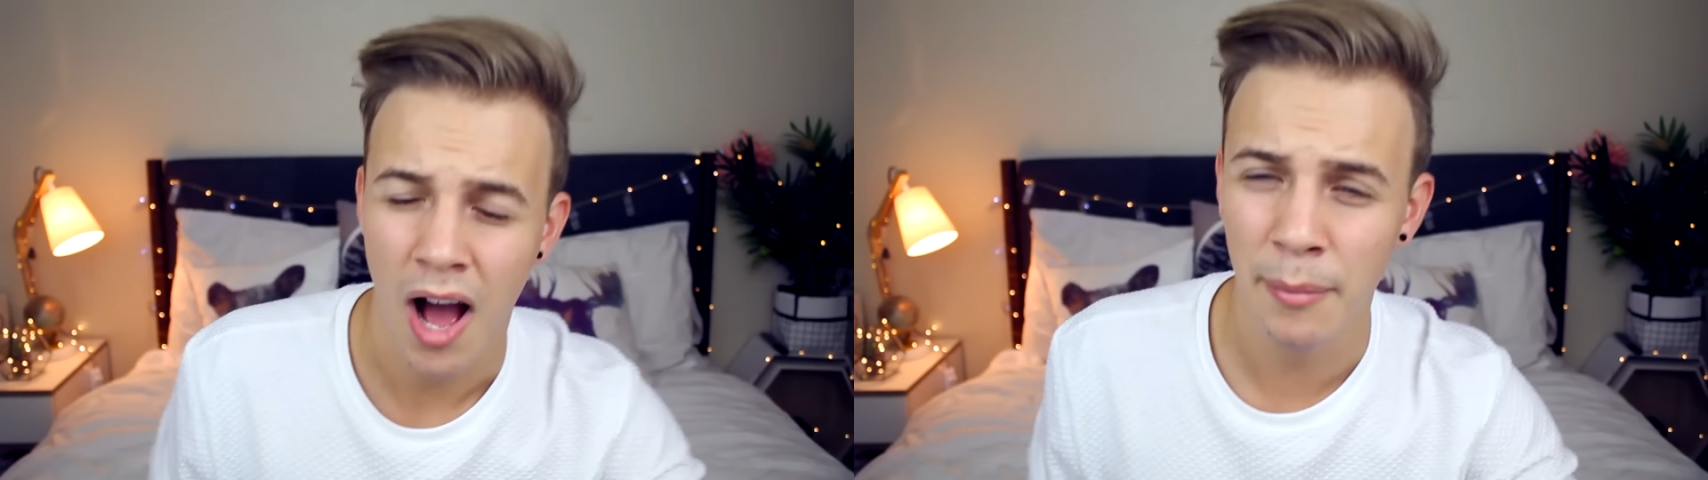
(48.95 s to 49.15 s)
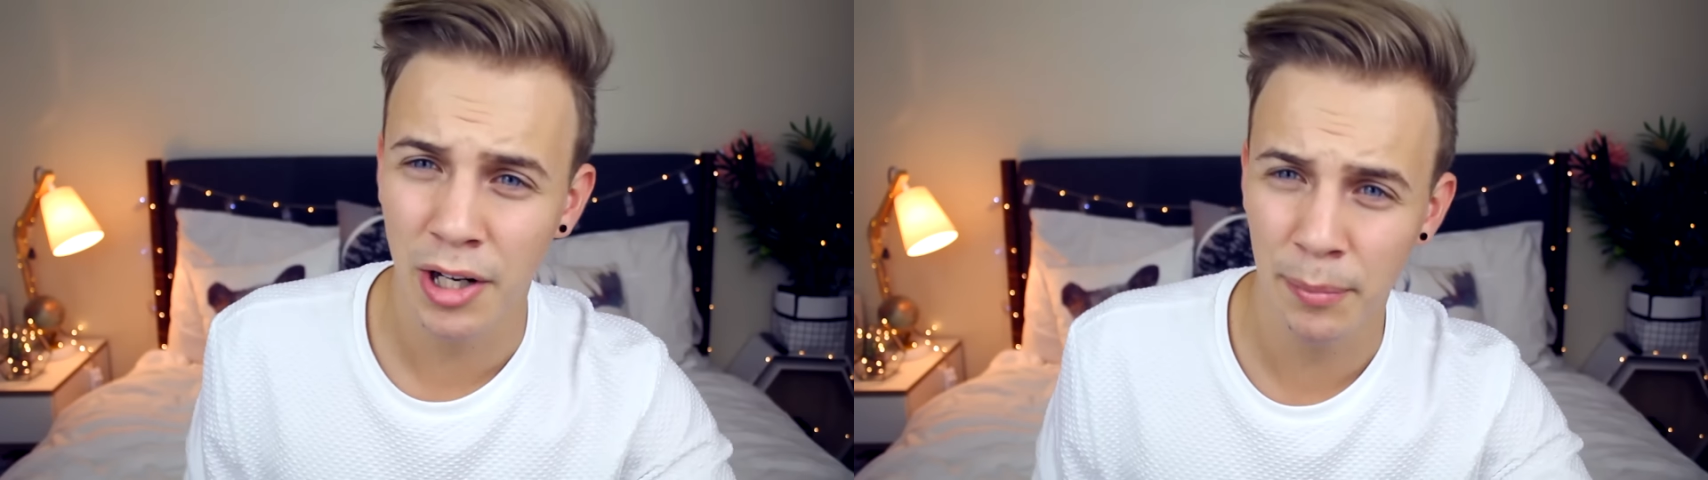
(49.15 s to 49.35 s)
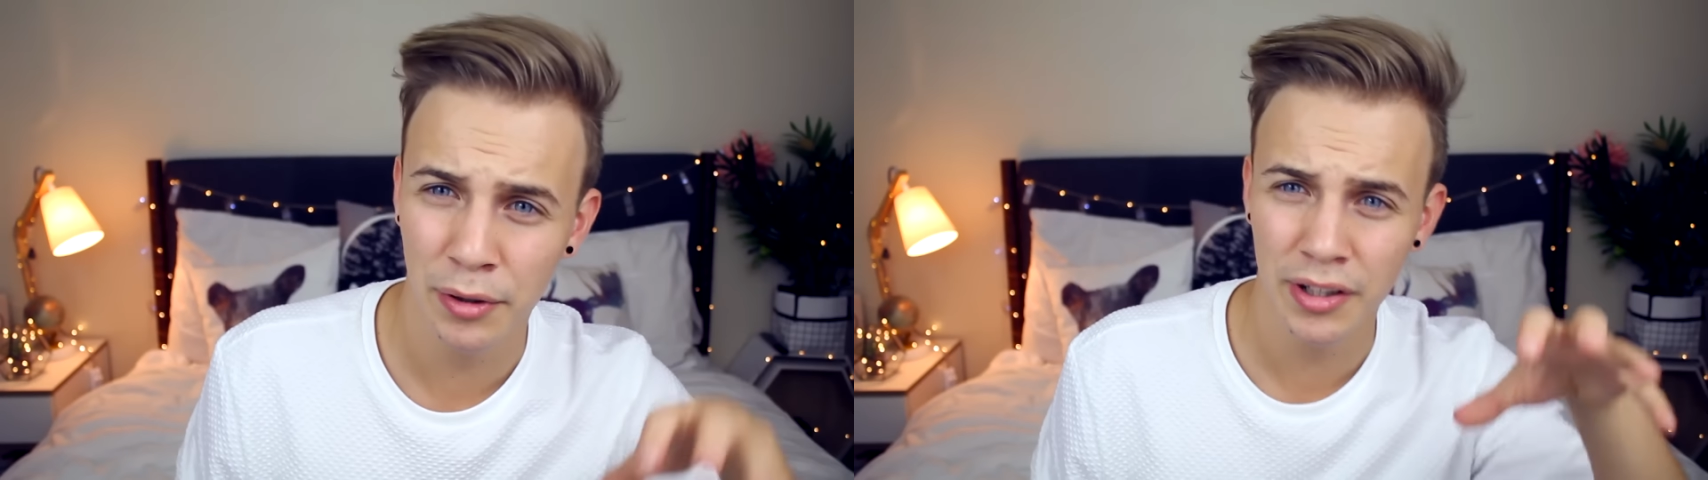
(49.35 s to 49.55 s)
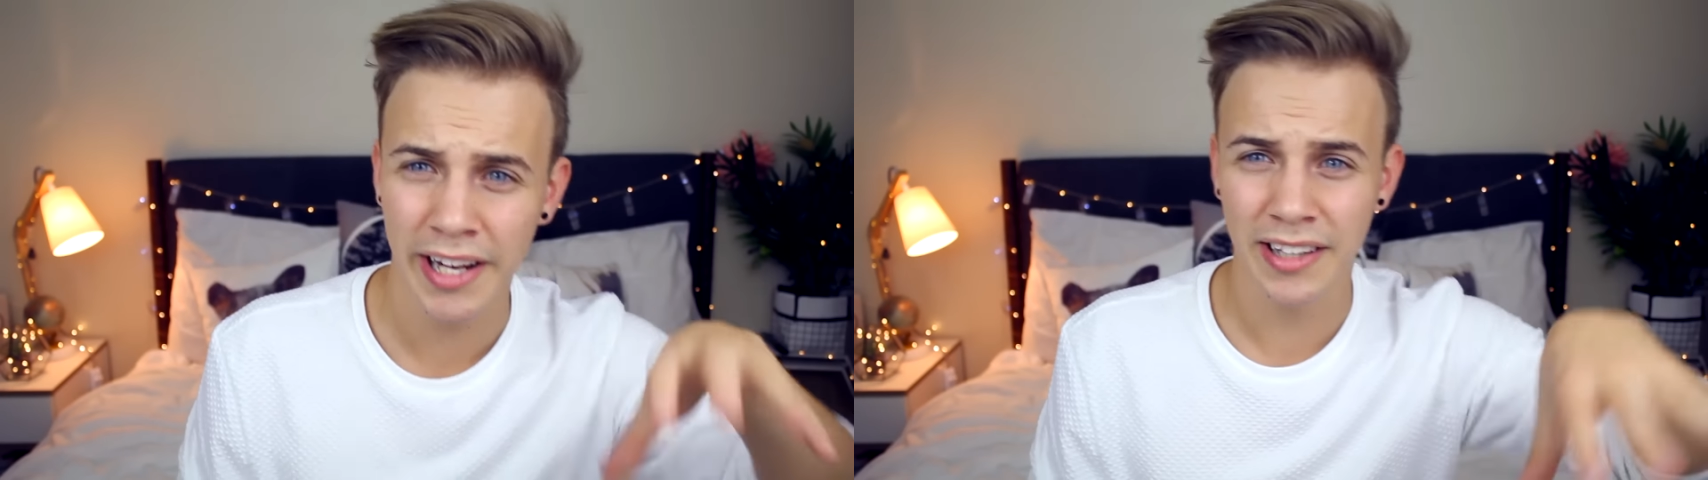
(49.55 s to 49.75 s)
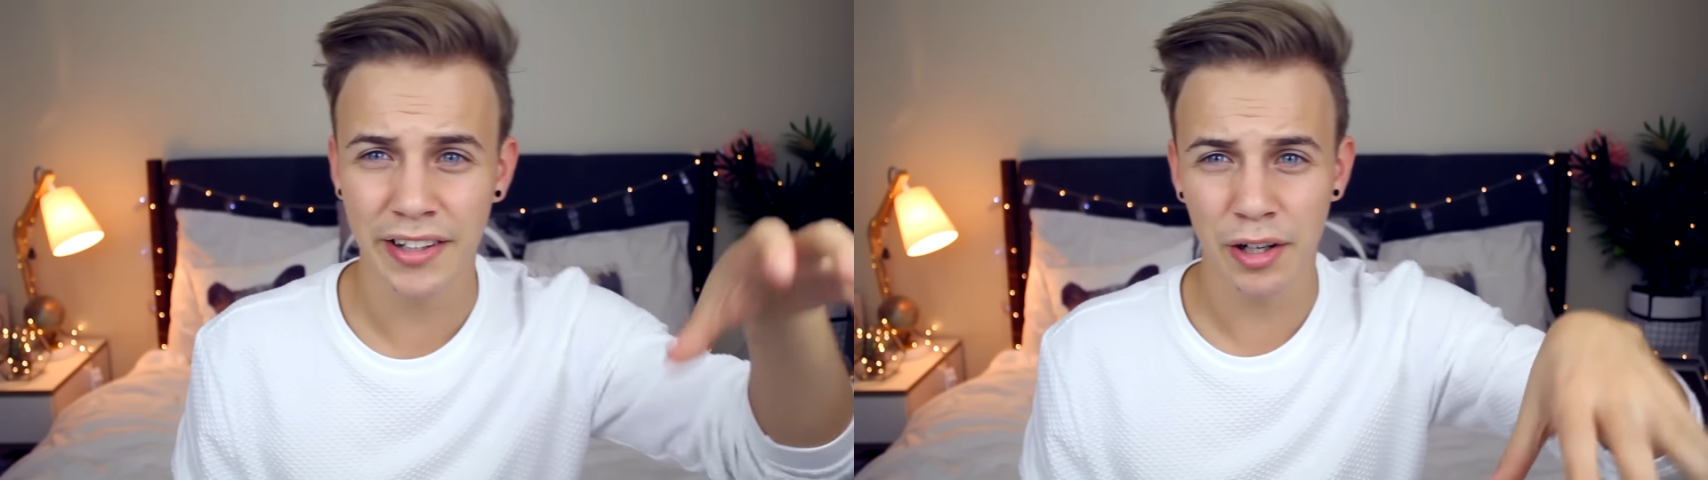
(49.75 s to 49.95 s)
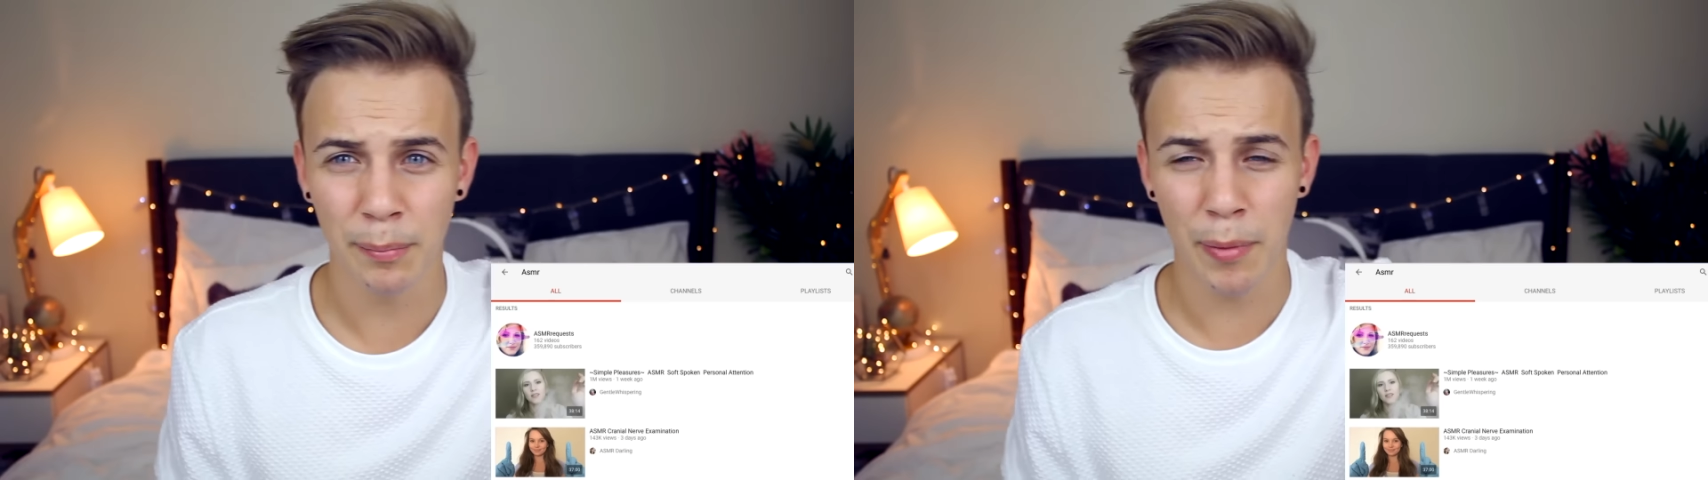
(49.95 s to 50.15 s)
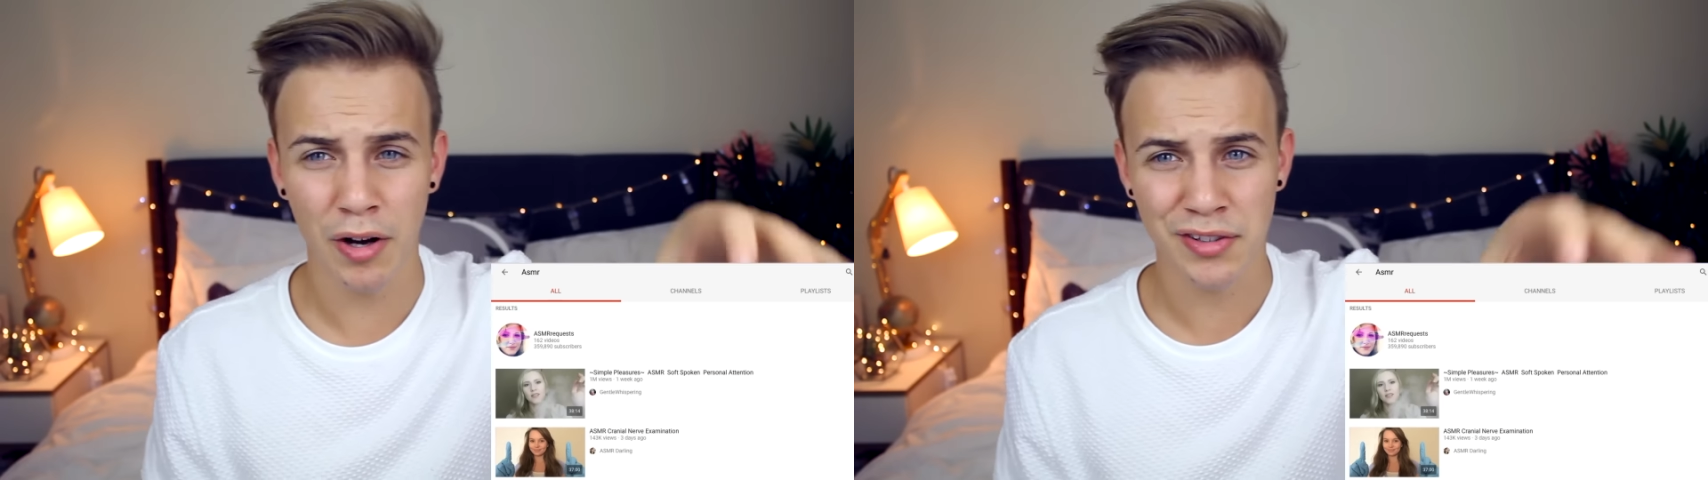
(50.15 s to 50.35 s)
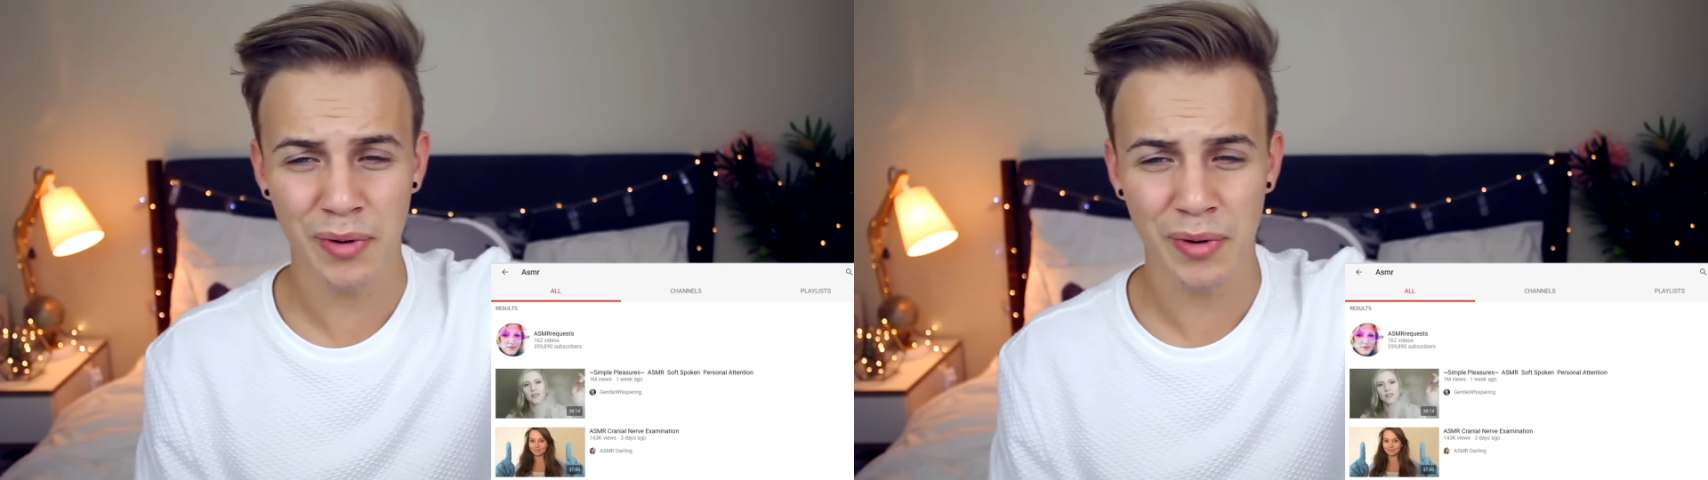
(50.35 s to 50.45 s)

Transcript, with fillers: I'm gonna put like a little box